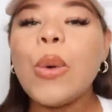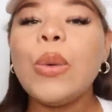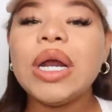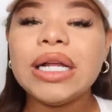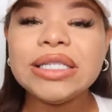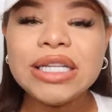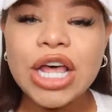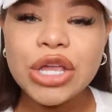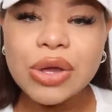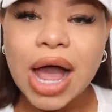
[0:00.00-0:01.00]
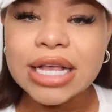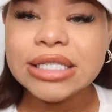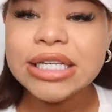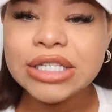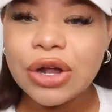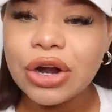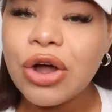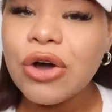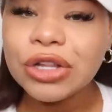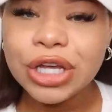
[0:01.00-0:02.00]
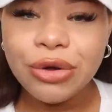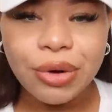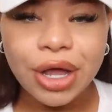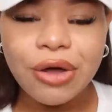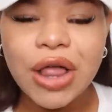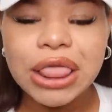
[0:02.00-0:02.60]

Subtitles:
When I tell you guys, these are the holy grail.